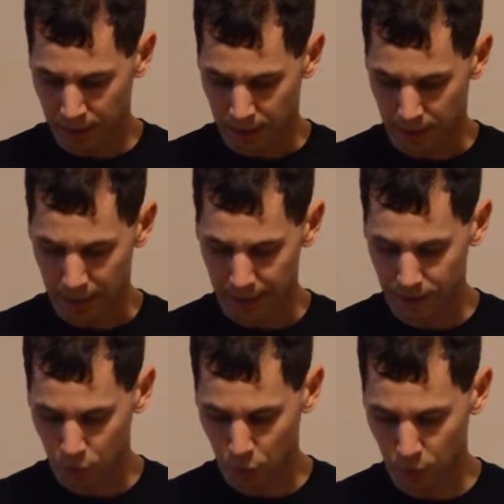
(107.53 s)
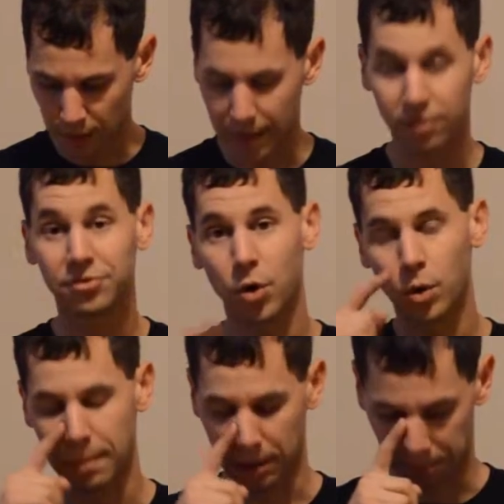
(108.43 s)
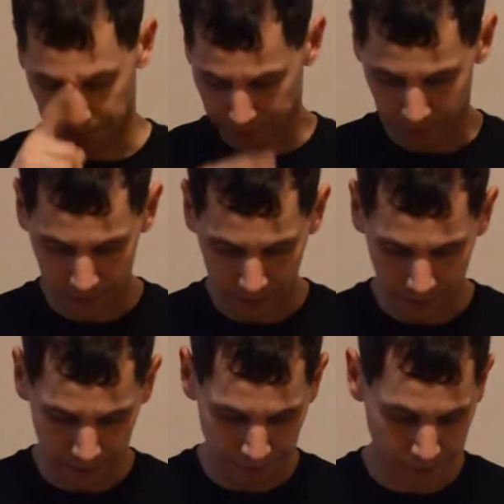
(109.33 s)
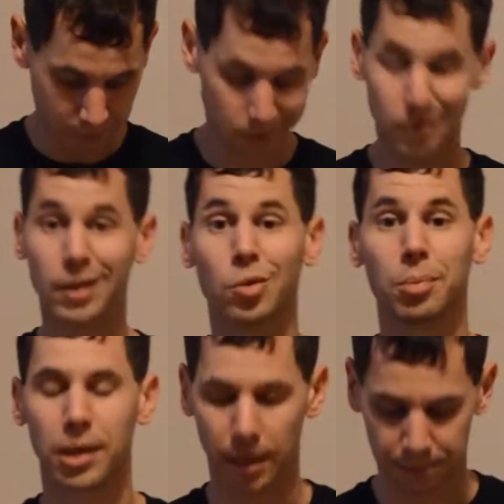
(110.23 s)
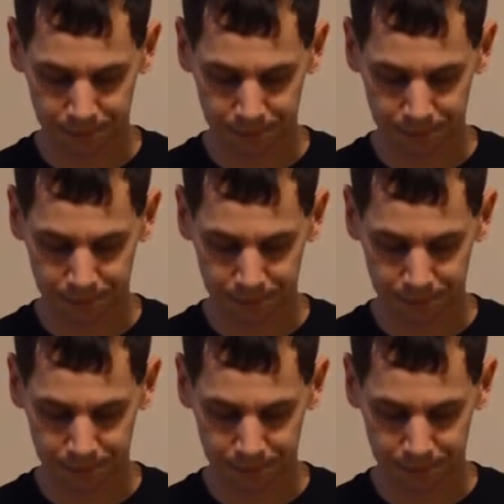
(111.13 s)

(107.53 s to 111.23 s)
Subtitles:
locking tool, and a phone mount. So let's go ahead and open it up.